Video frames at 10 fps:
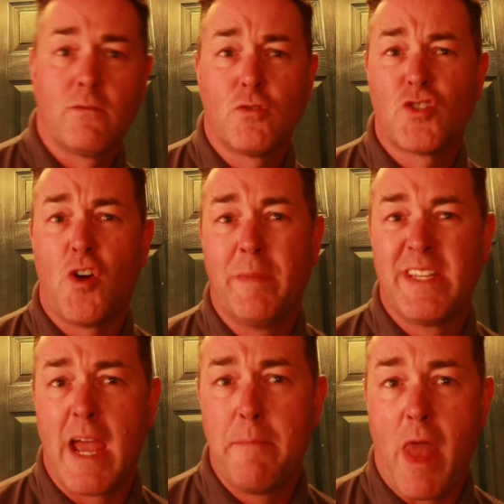Just knock the
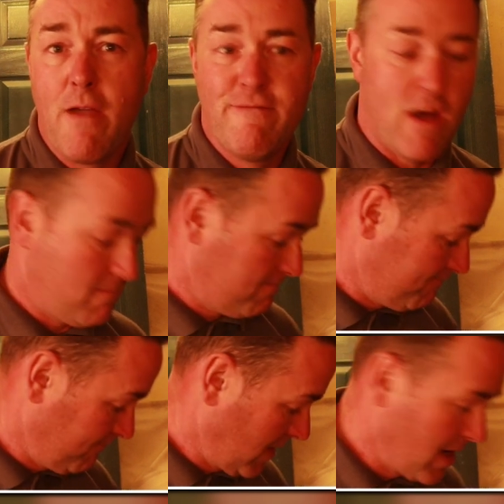table
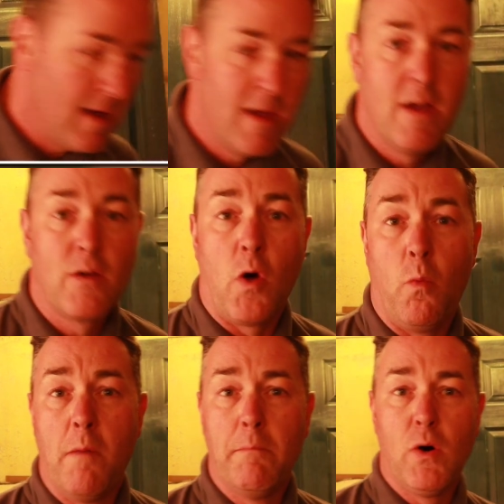over. Got
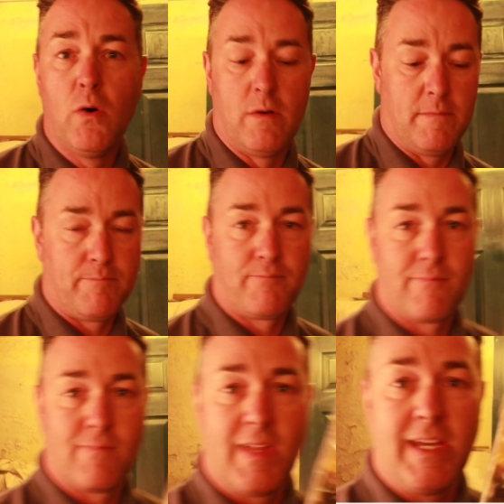one more.
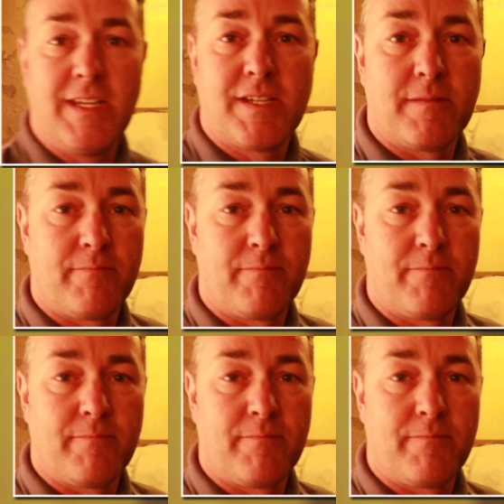These.